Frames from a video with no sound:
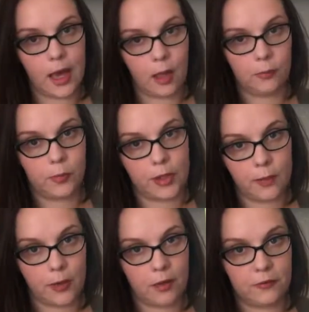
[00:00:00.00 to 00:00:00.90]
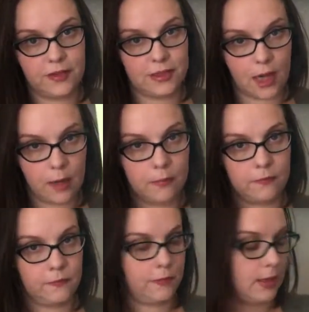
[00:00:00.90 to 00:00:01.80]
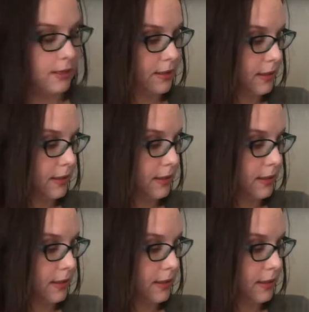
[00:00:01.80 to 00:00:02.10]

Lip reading: help bring about the time and the